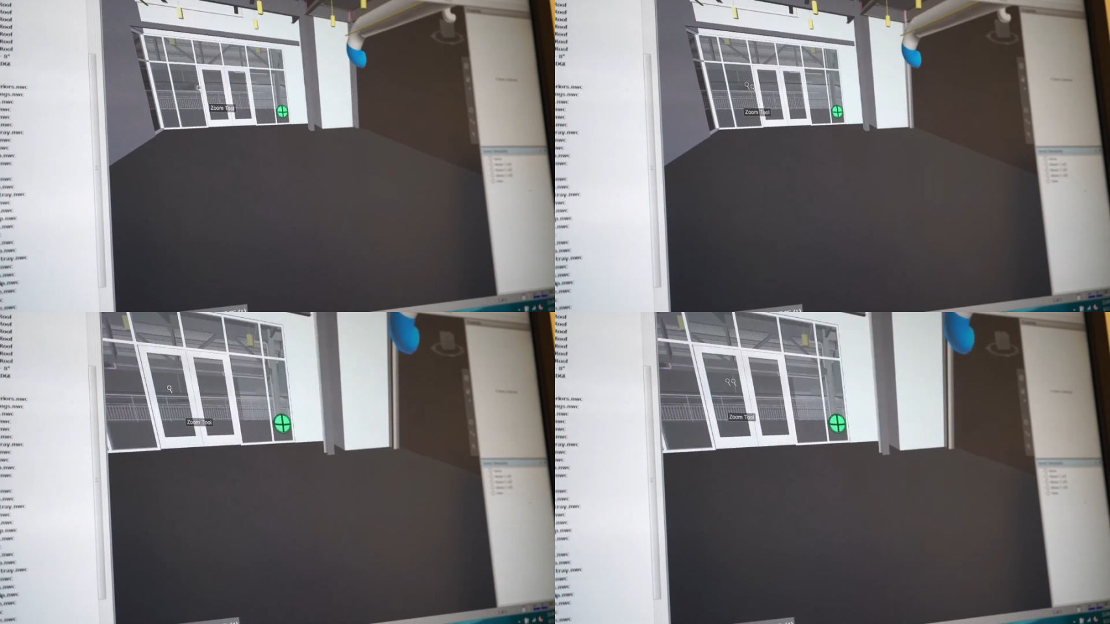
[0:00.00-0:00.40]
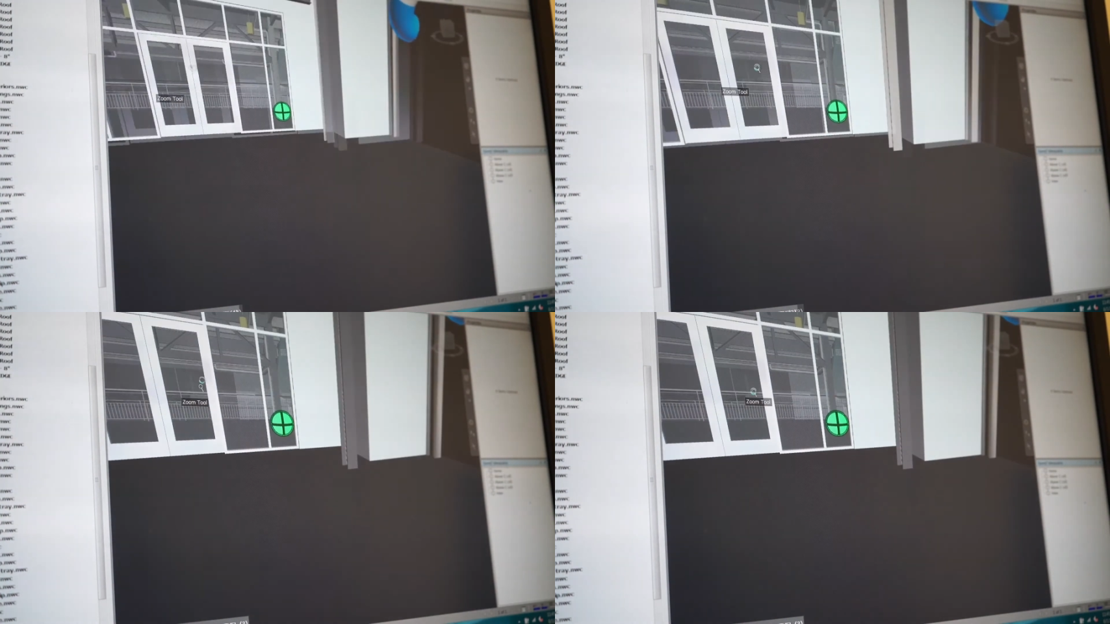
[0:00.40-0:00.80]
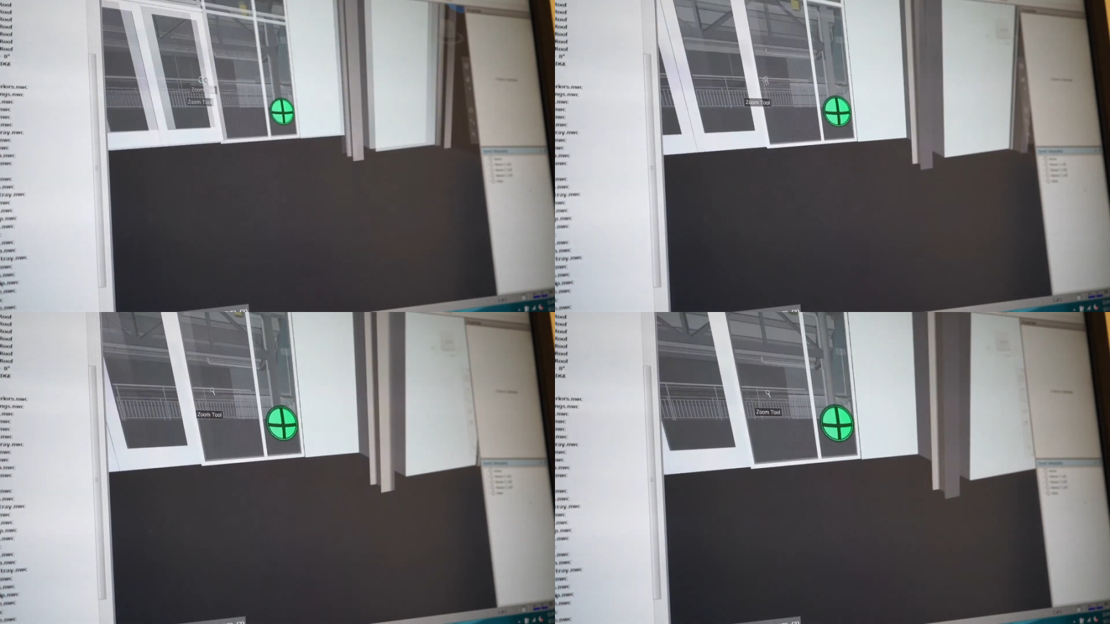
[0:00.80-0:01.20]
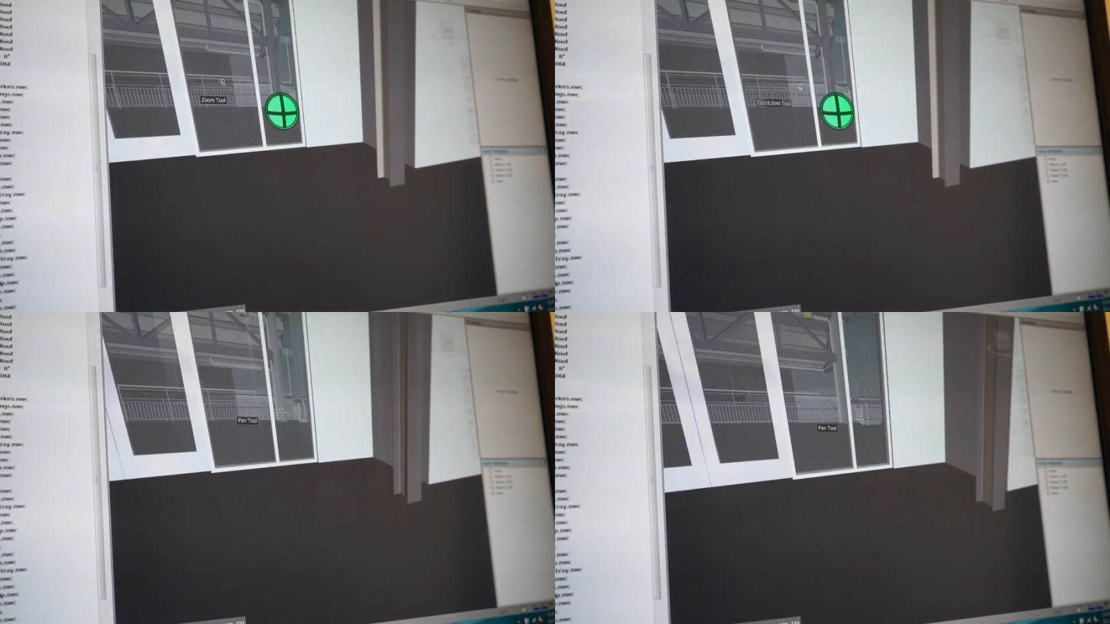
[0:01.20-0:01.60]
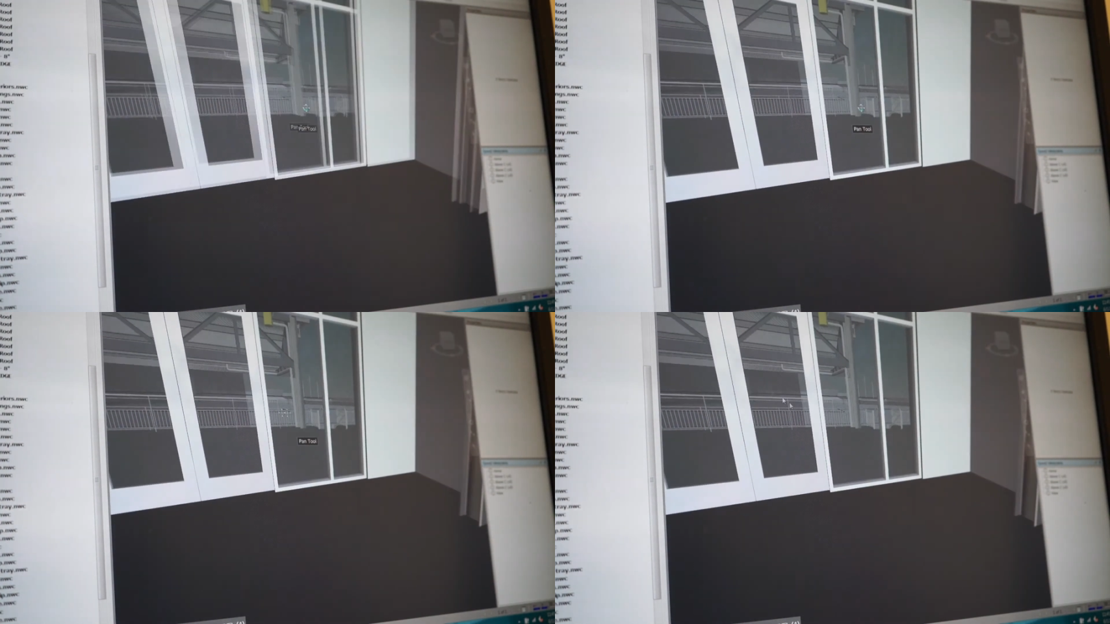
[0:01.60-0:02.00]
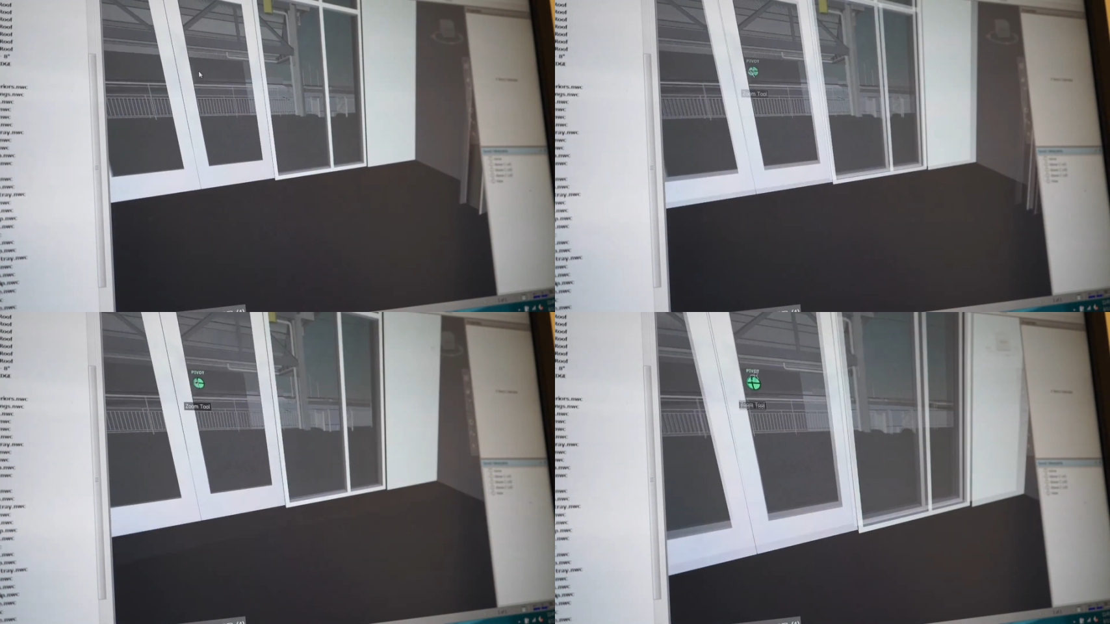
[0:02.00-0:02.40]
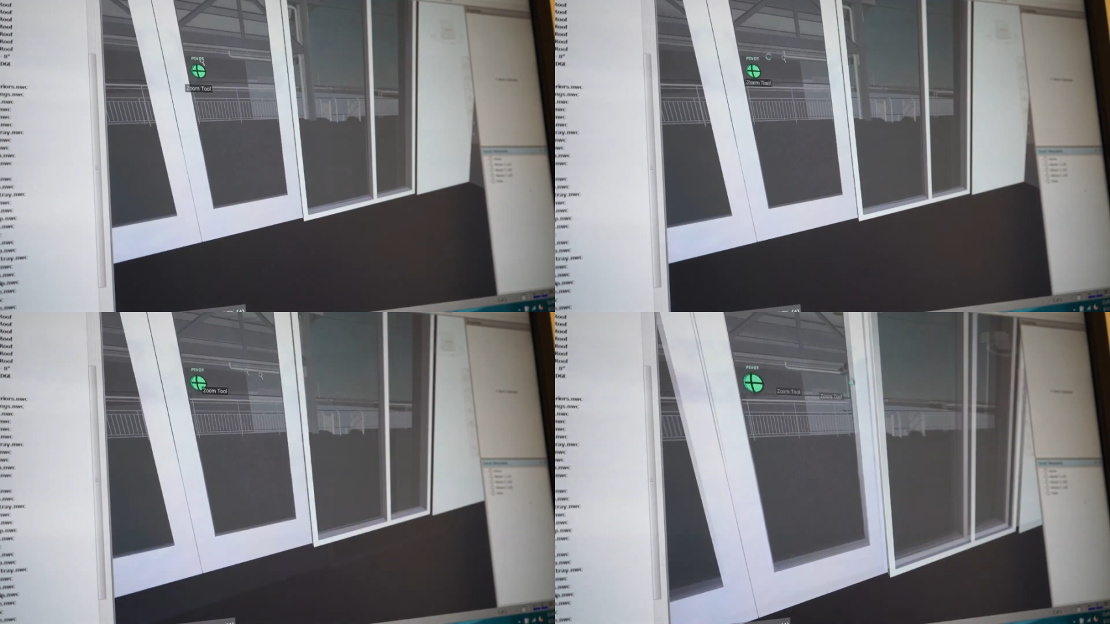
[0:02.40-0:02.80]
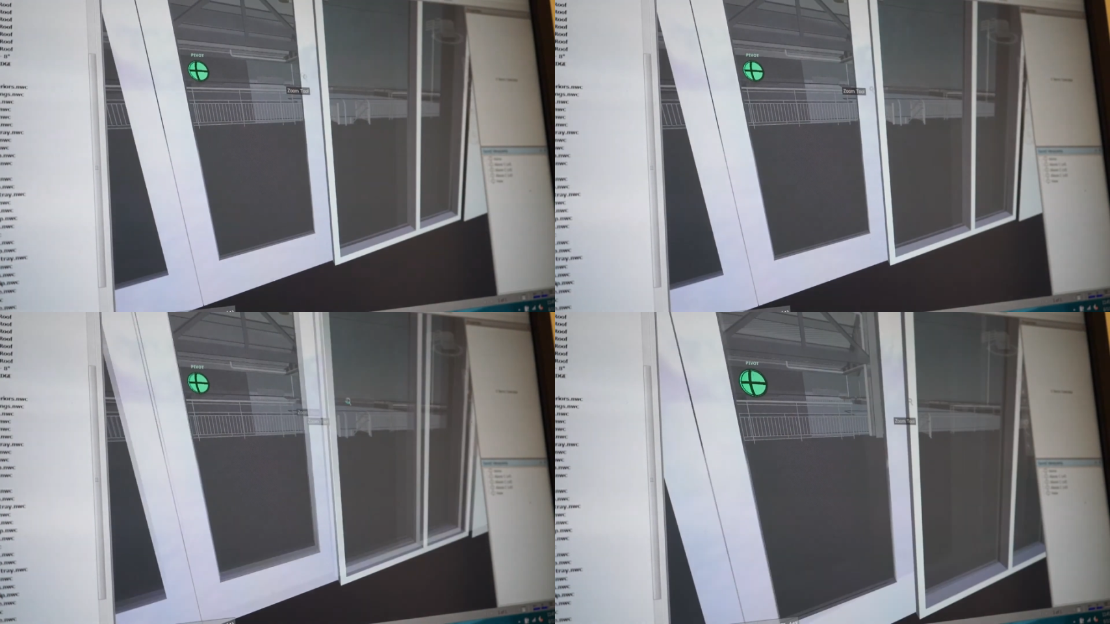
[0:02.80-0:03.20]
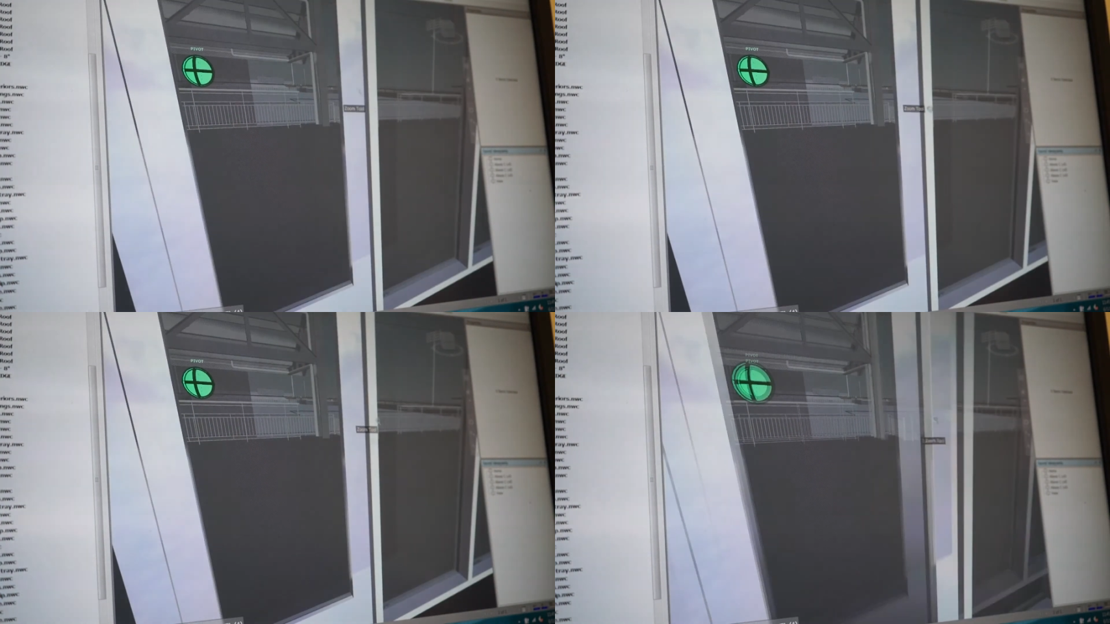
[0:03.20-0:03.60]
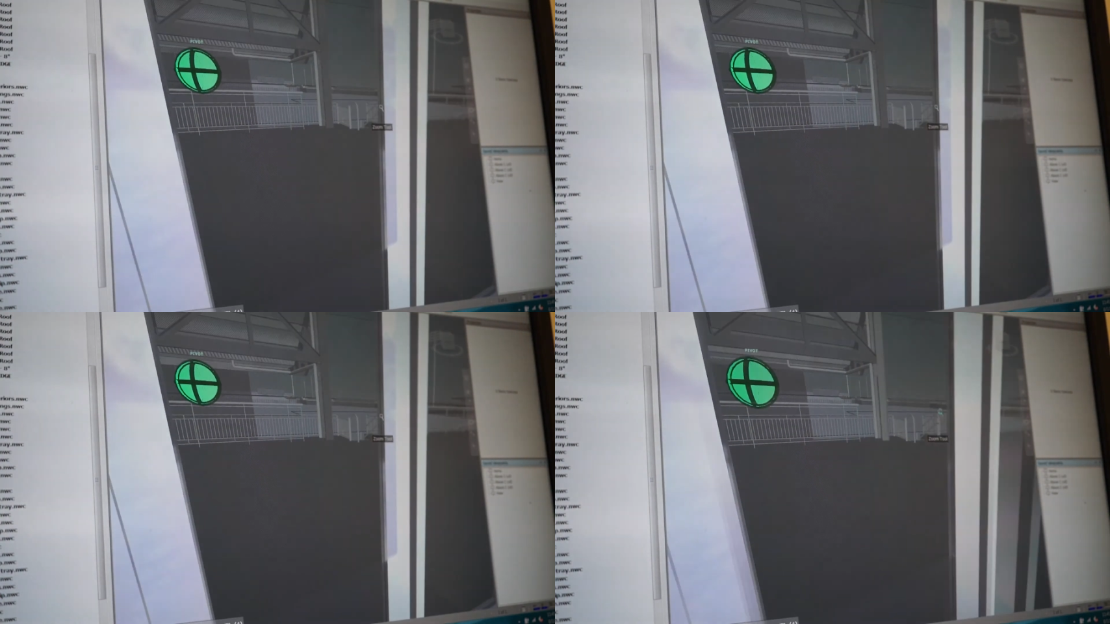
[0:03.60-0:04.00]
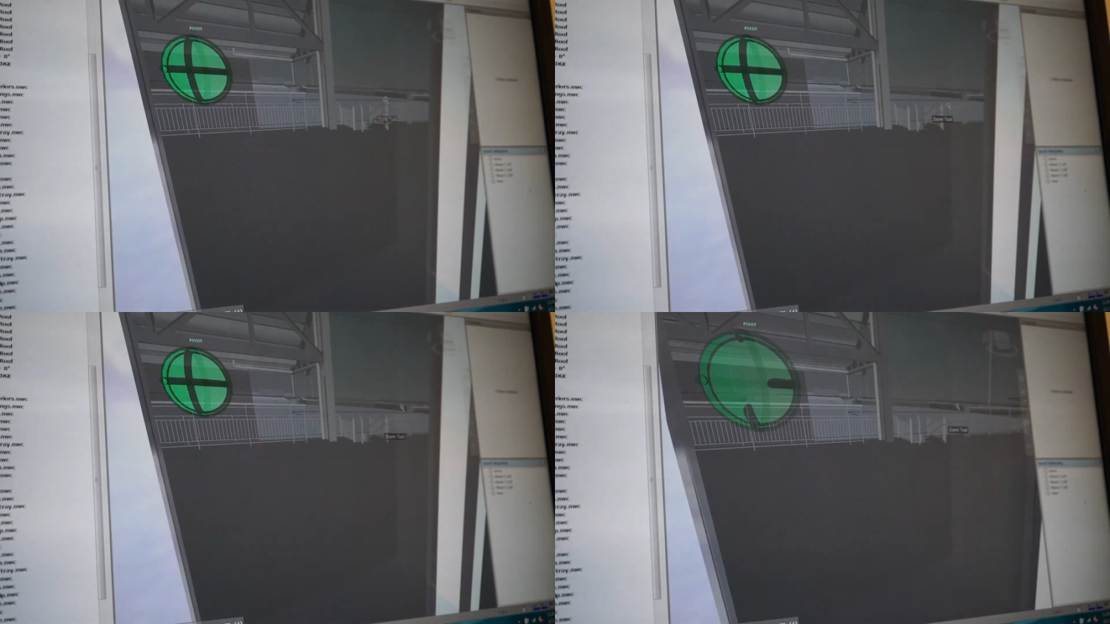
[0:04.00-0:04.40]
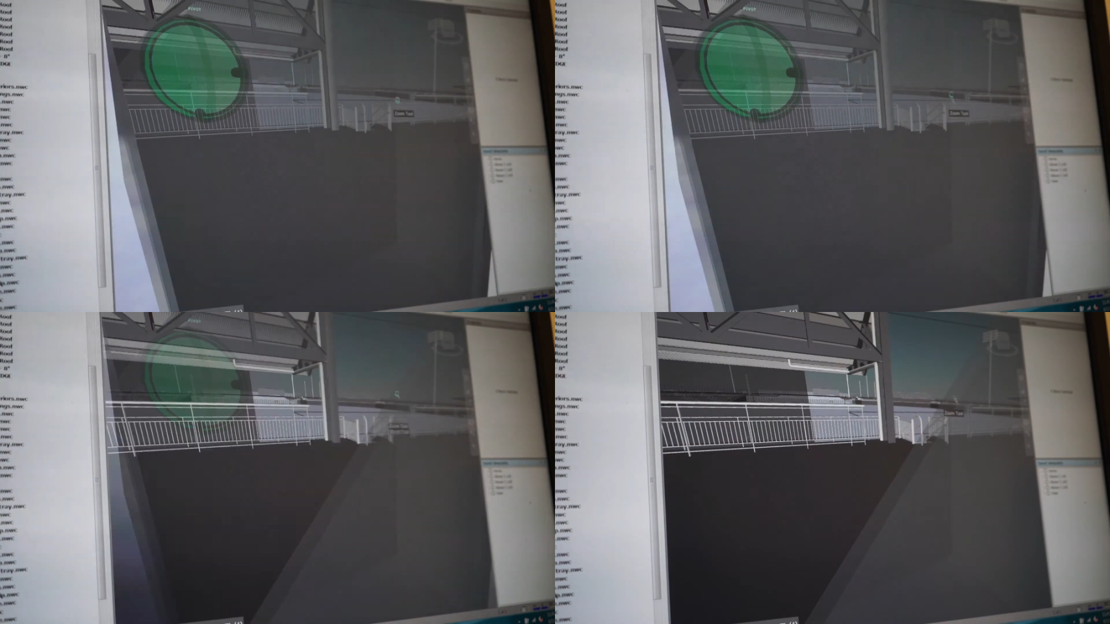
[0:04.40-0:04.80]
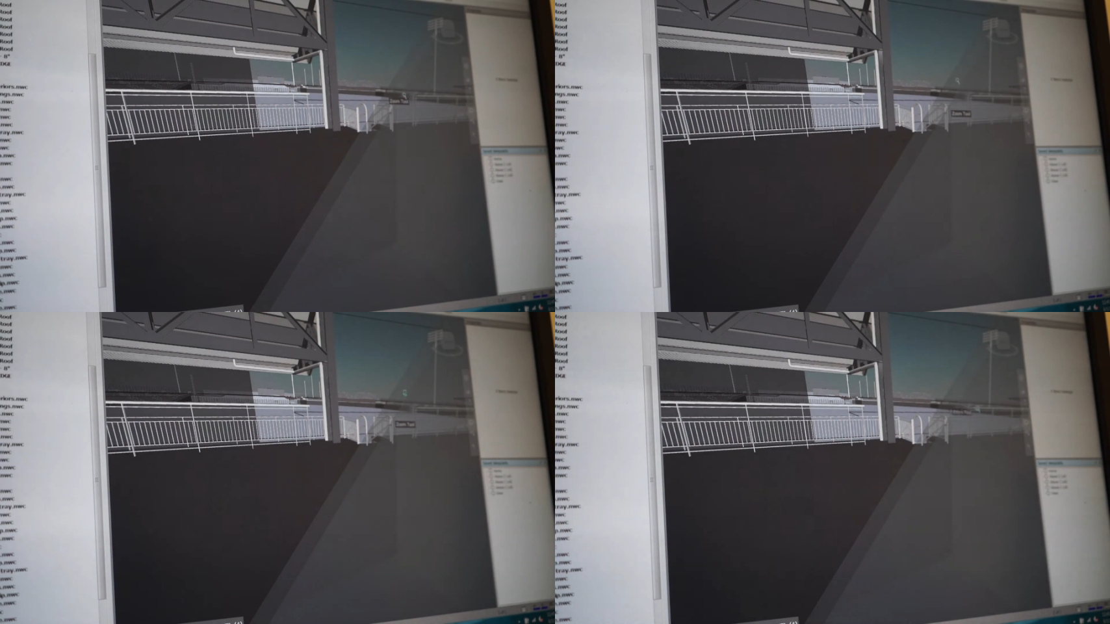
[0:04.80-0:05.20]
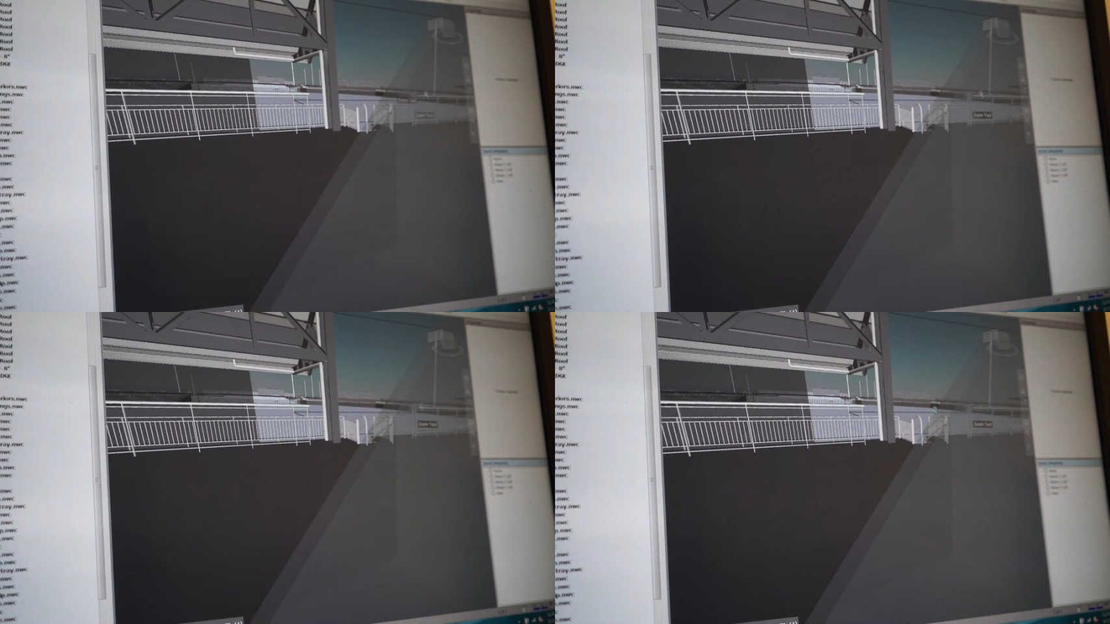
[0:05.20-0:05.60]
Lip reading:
(no speaker visible)